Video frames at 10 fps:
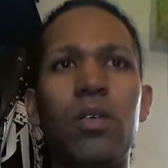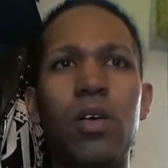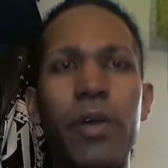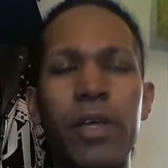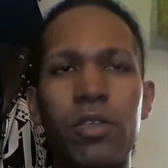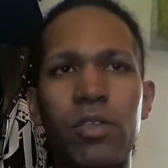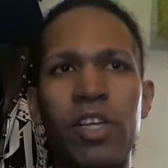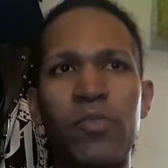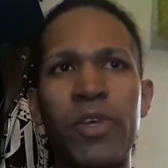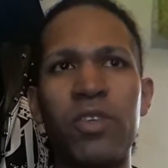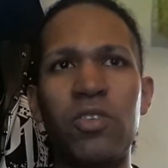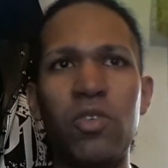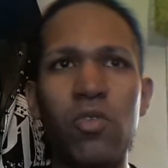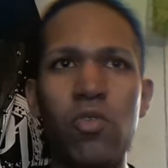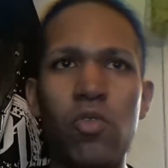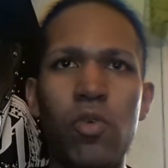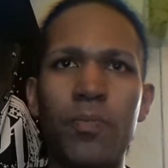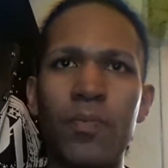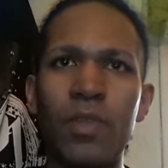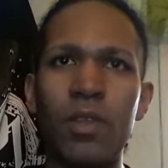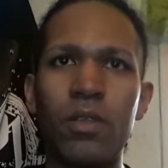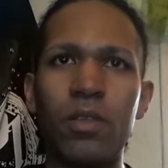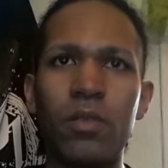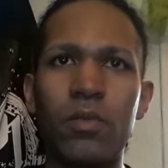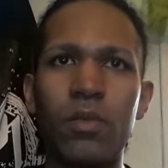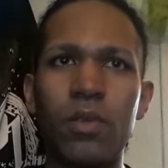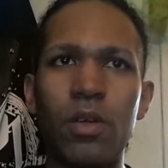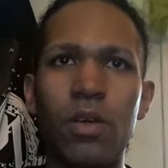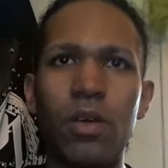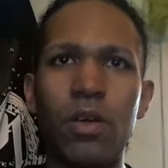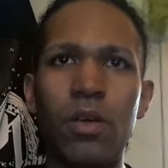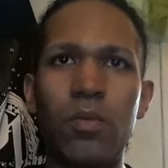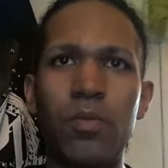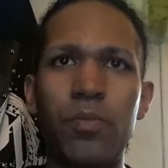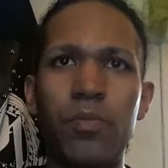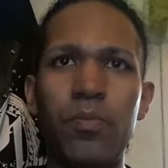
All right. So next we get to um.